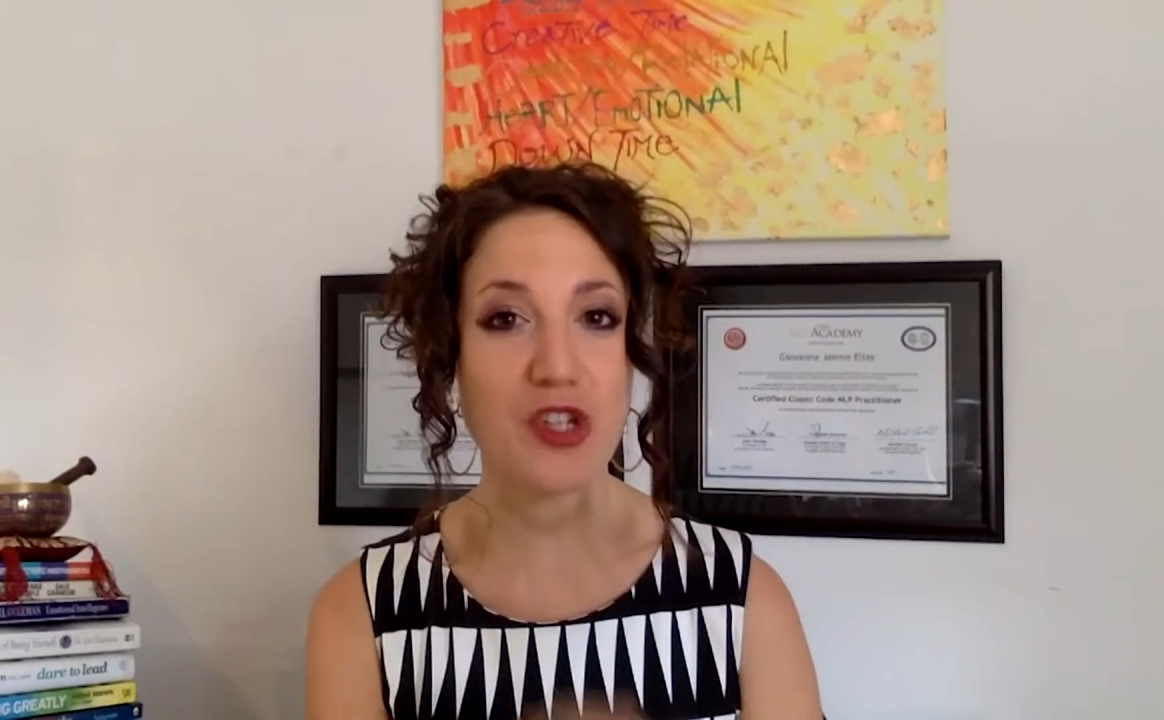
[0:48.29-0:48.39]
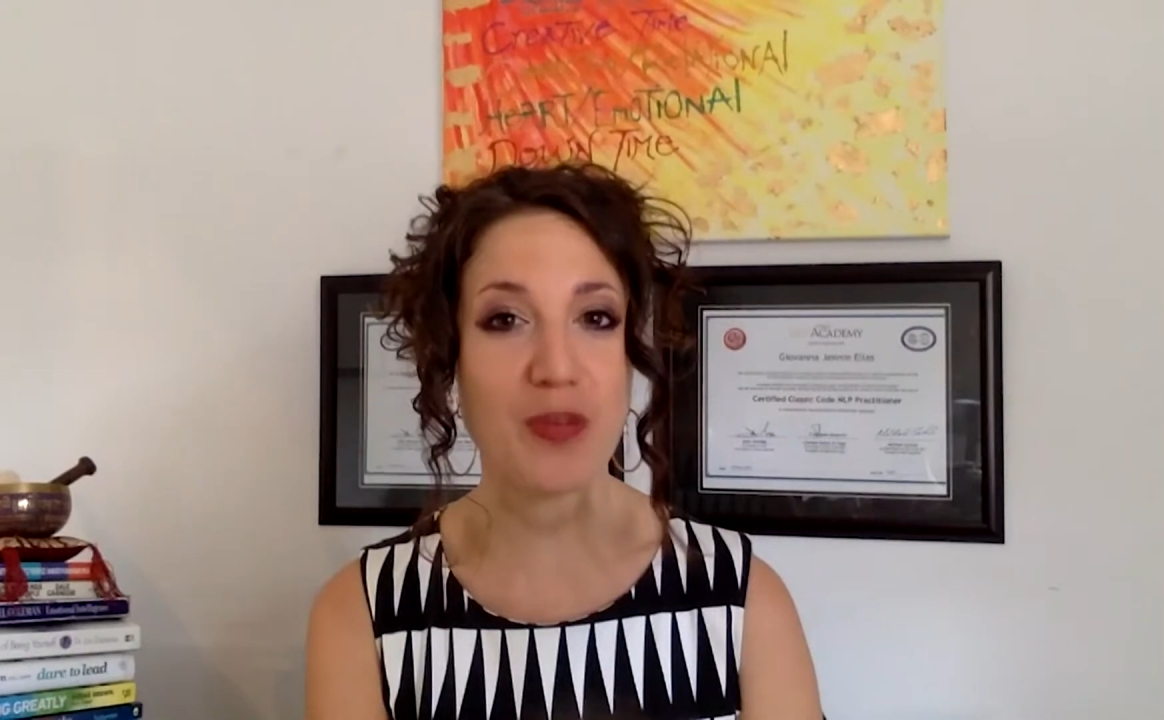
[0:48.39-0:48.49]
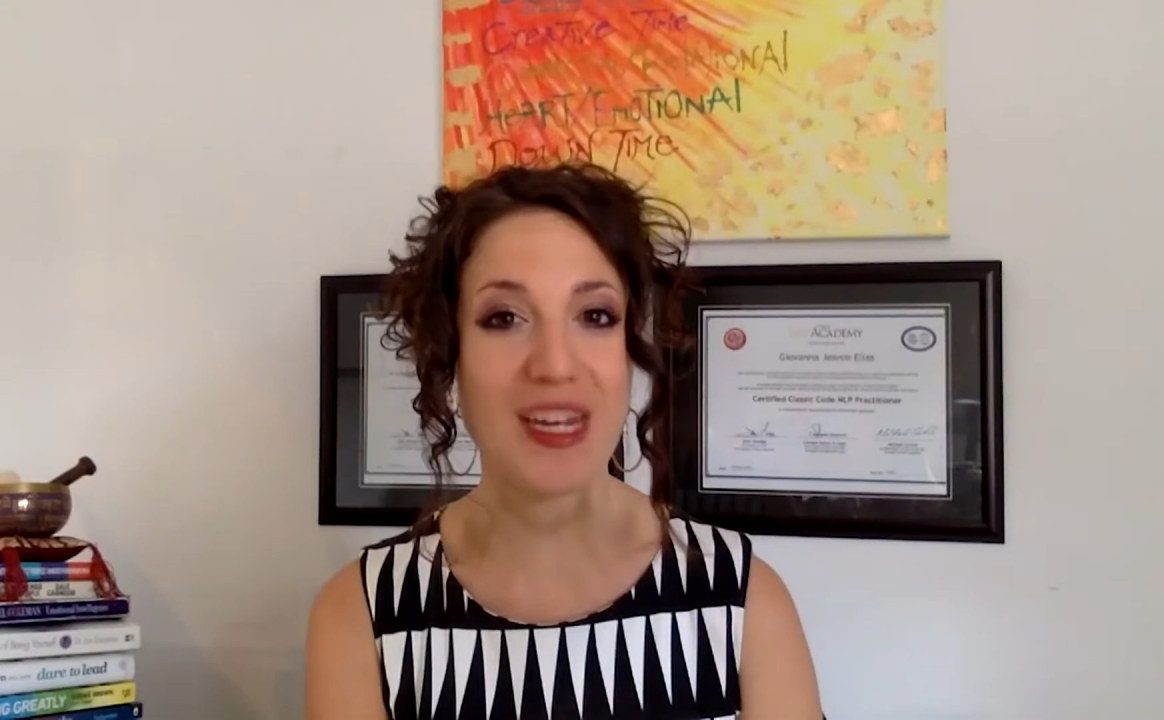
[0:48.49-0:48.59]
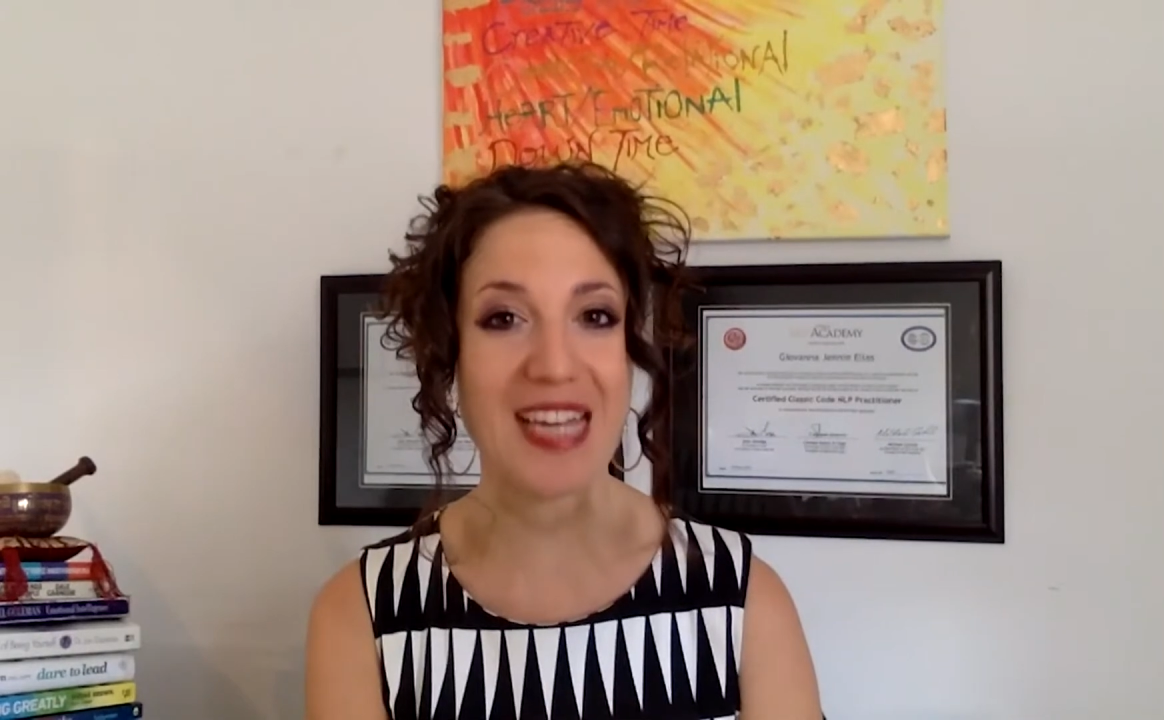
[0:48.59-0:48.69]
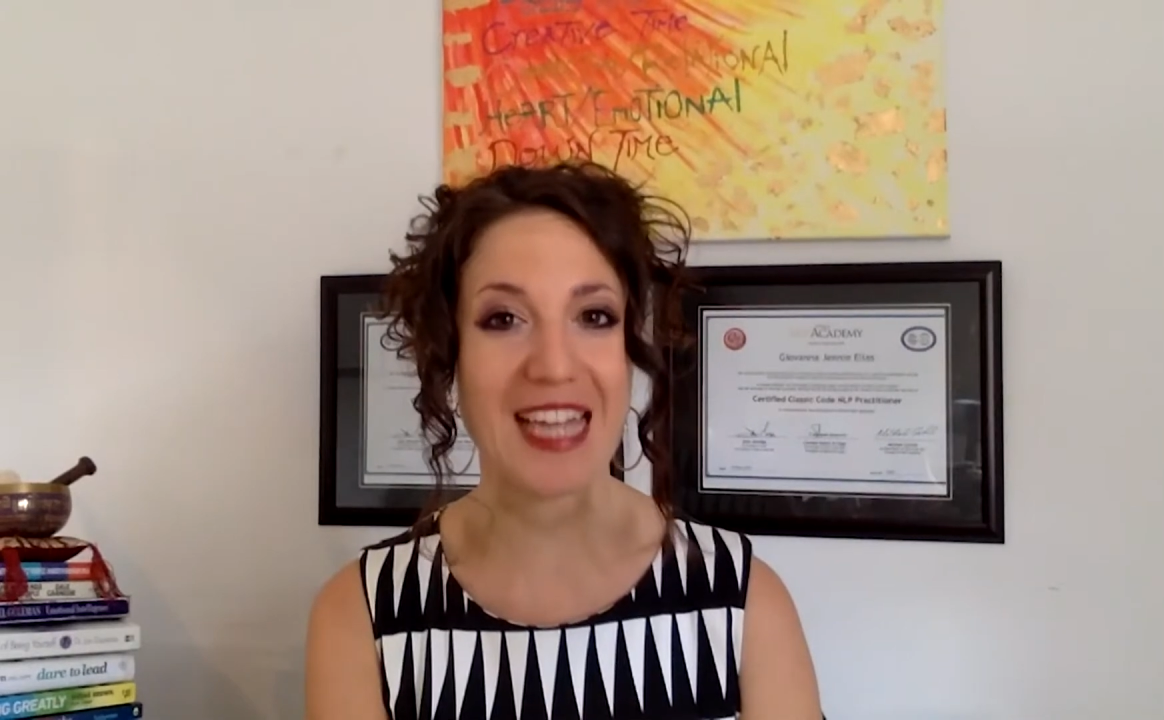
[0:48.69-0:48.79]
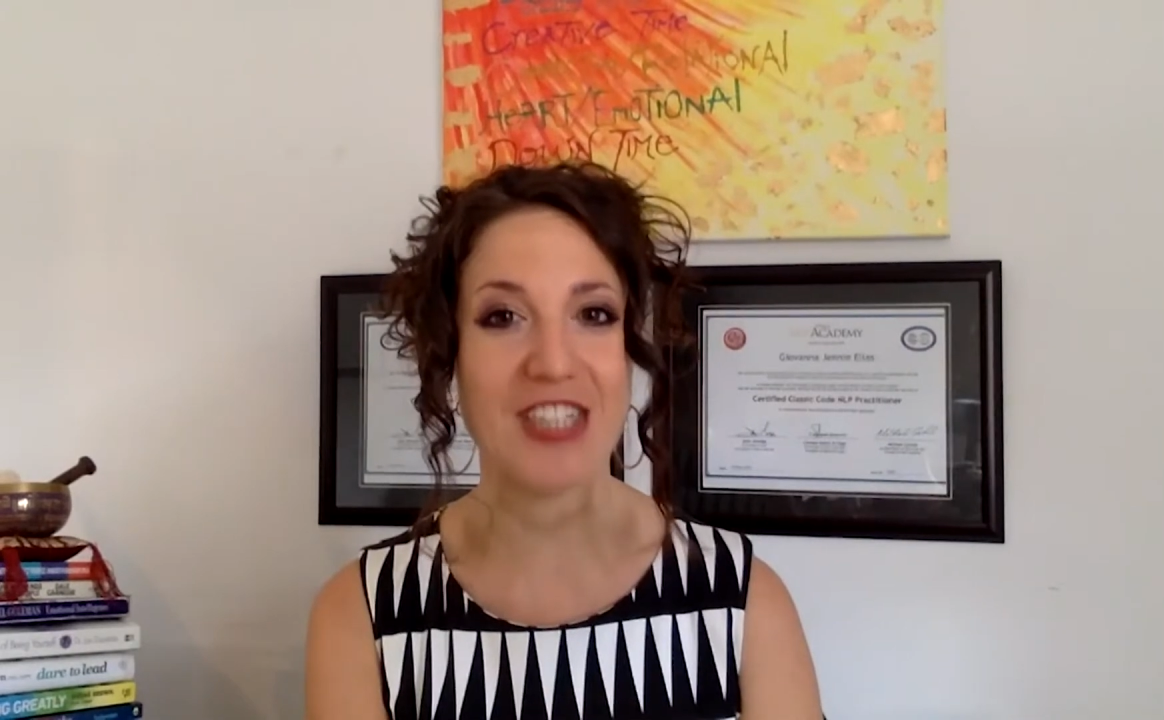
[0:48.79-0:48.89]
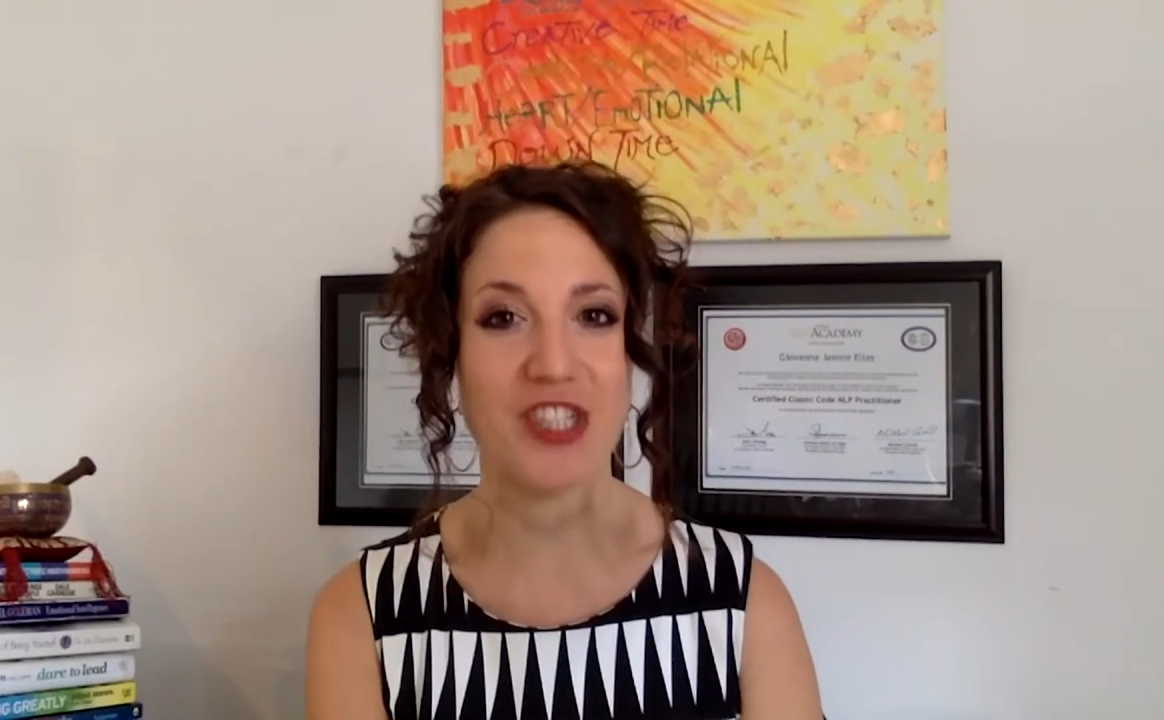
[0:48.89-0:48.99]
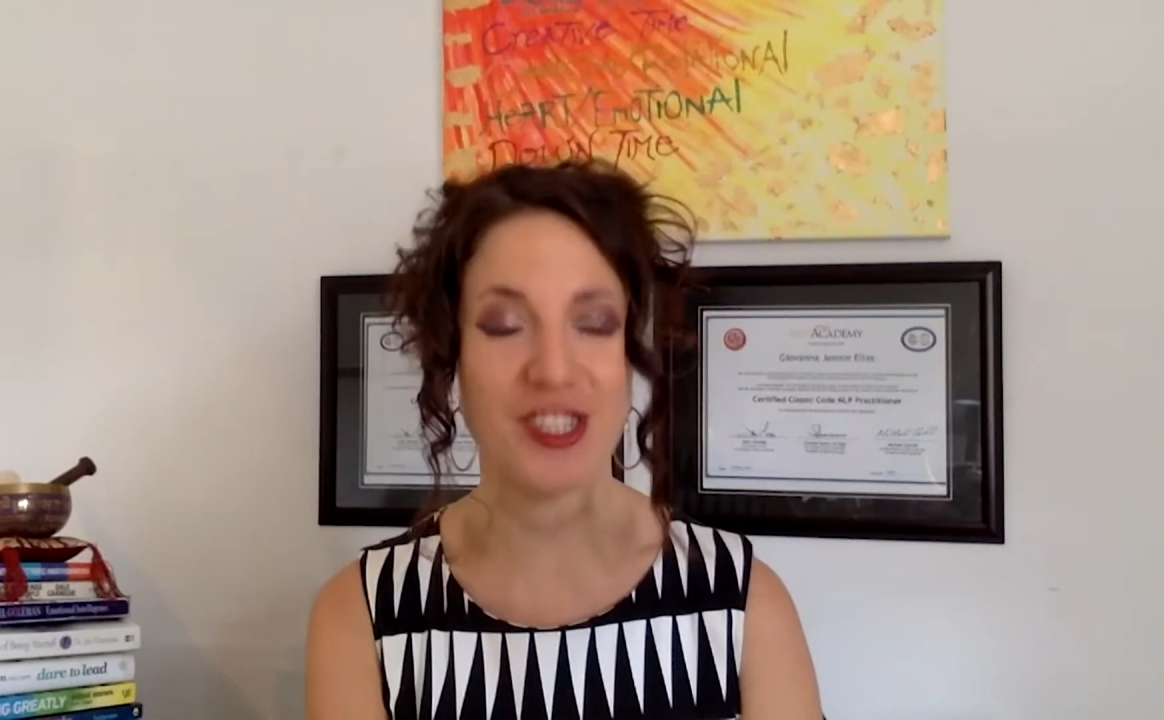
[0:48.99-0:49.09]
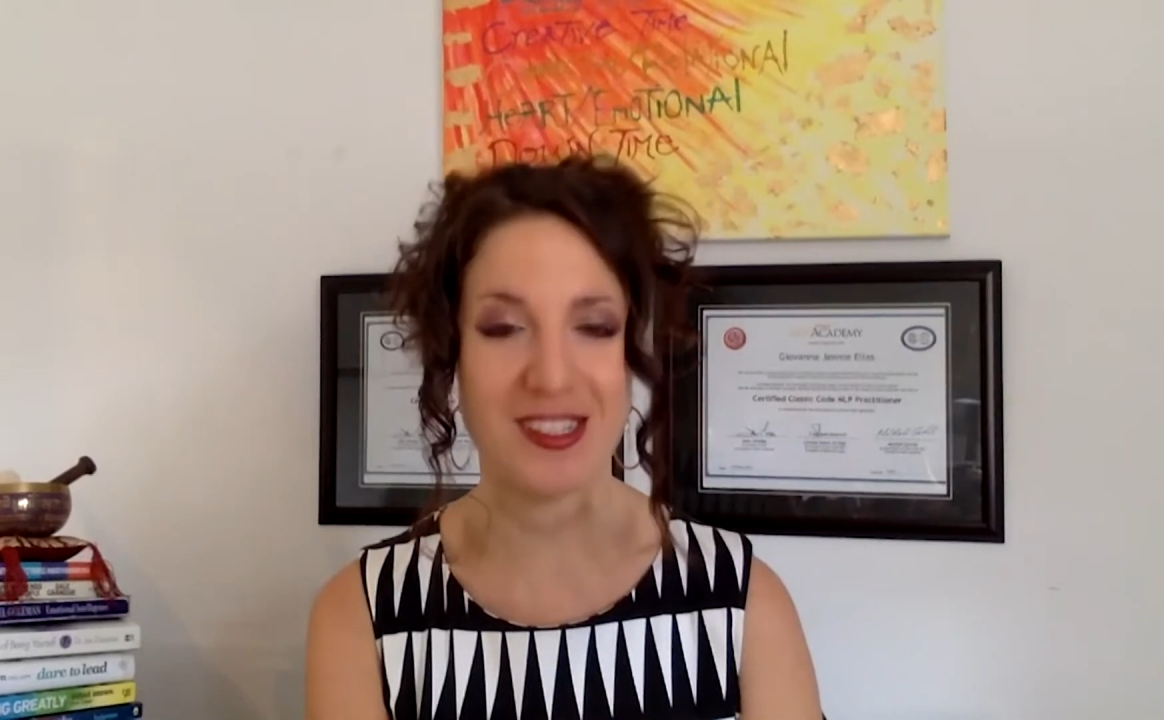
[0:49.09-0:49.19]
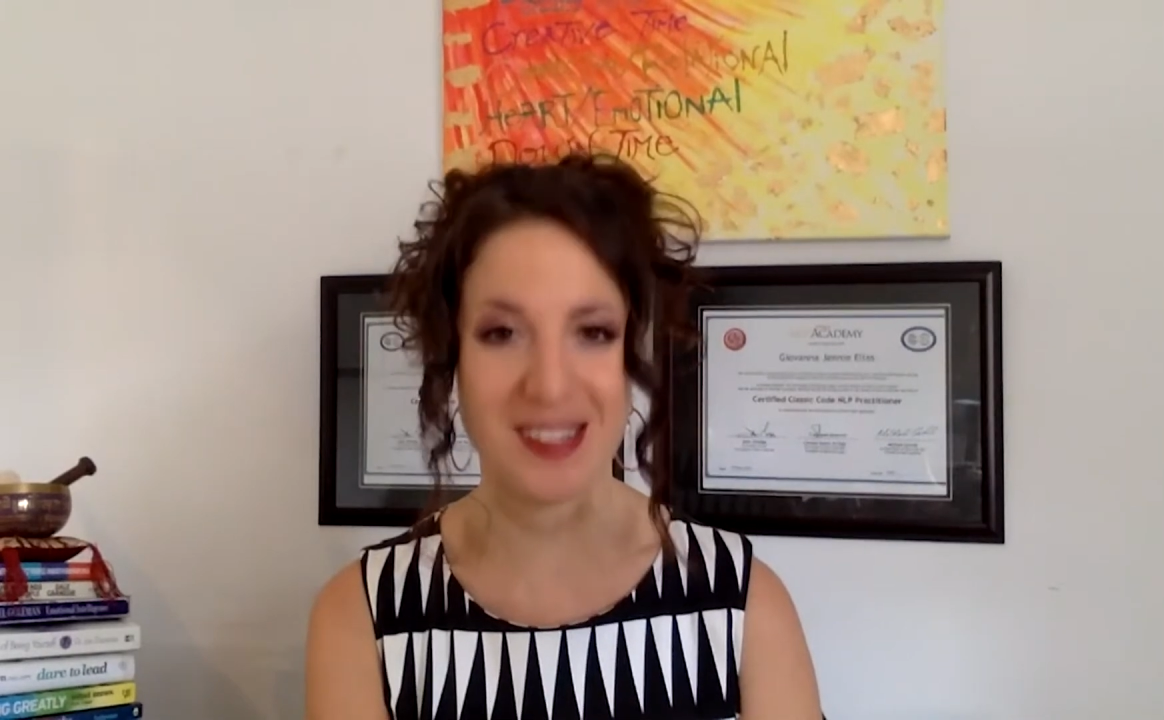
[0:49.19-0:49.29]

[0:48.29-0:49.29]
communication